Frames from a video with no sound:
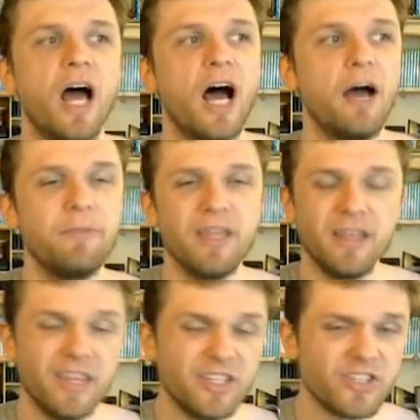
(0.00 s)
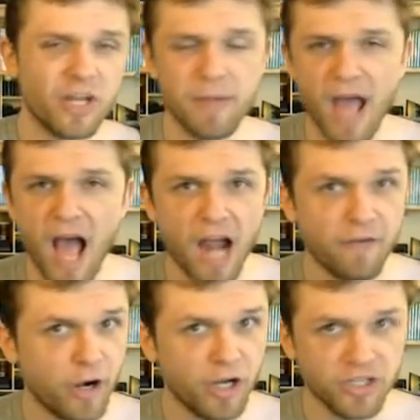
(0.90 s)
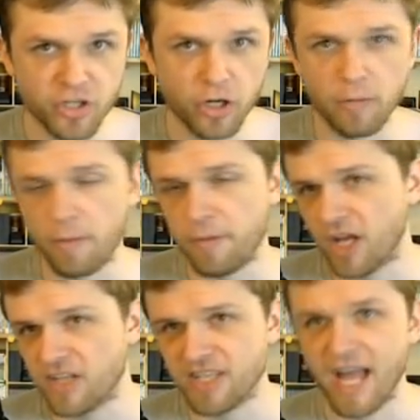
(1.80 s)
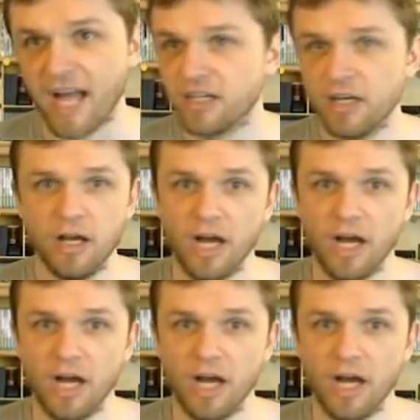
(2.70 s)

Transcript: And this is going to be a higher variance tournament because of that.